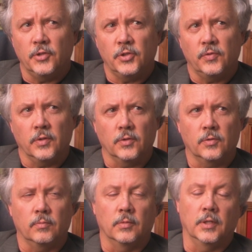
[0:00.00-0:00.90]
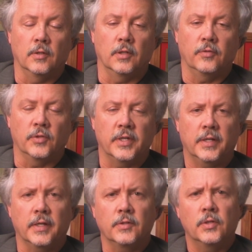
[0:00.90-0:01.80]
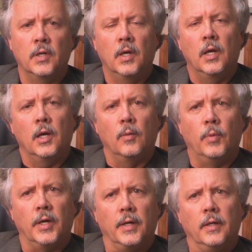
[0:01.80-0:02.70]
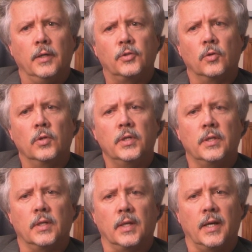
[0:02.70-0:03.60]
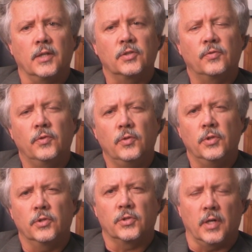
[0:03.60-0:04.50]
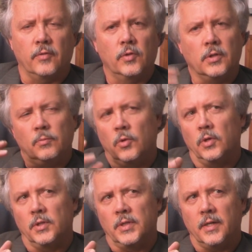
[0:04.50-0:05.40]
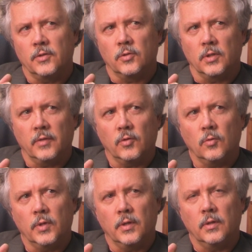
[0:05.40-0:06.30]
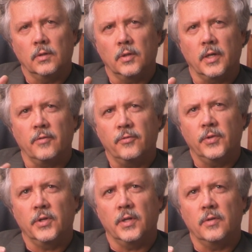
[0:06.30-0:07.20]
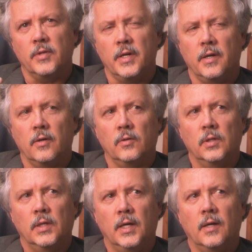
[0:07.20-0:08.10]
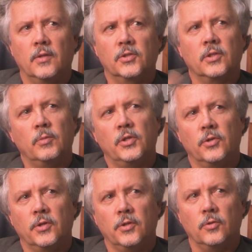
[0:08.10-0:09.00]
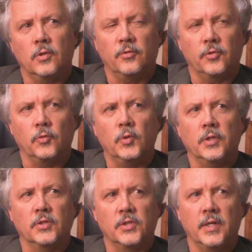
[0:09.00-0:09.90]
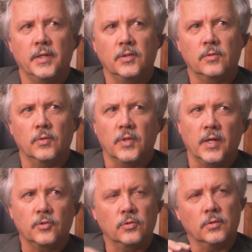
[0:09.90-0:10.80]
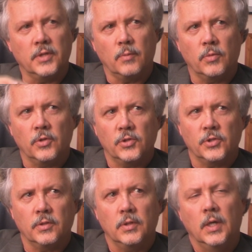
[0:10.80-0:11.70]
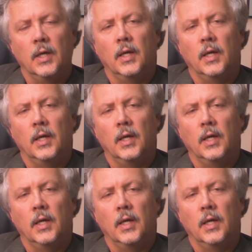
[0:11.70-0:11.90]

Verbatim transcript: energy fields literally for decades, but it's only in the last few years that I really boil it down to a level where, okay, I've figured out now how this can be turned into a for real science with actual numbers and,